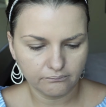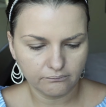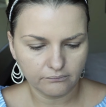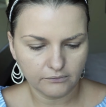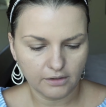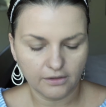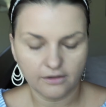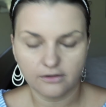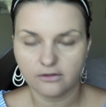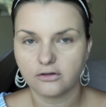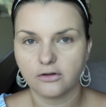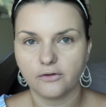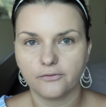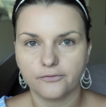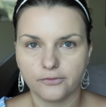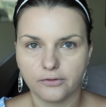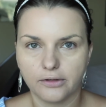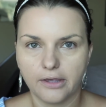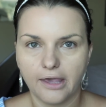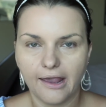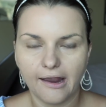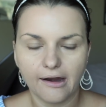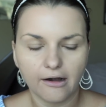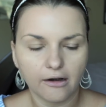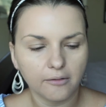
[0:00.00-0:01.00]
don't know if you
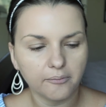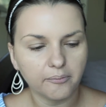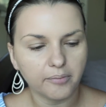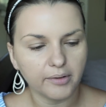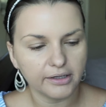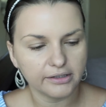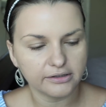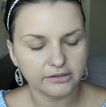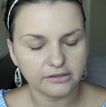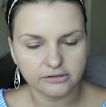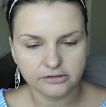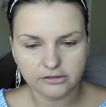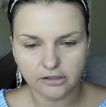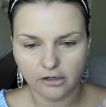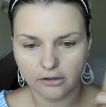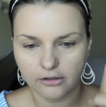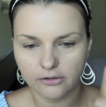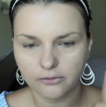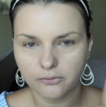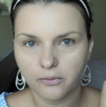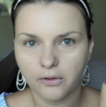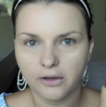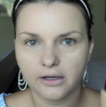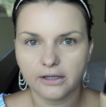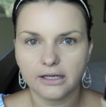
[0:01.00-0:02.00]
care, but the
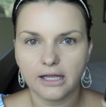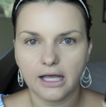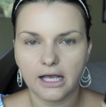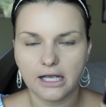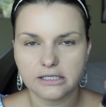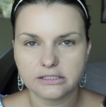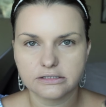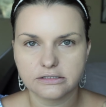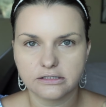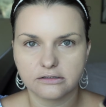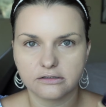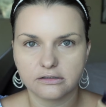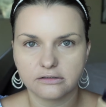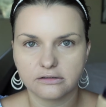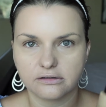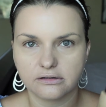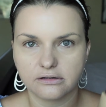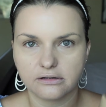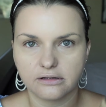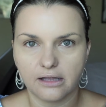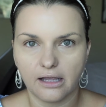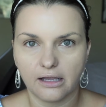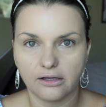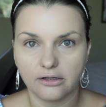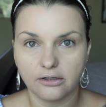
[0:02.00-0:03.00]
Tarte one has the
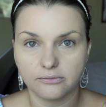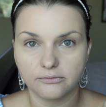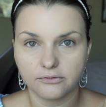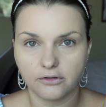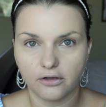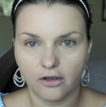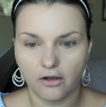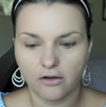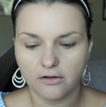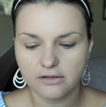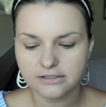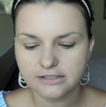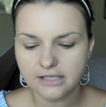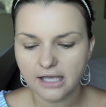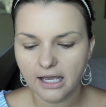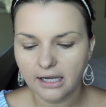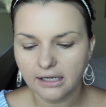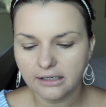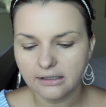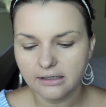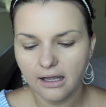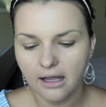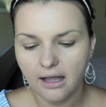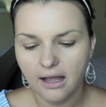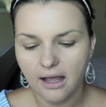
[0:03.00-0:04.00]
titanium dioxide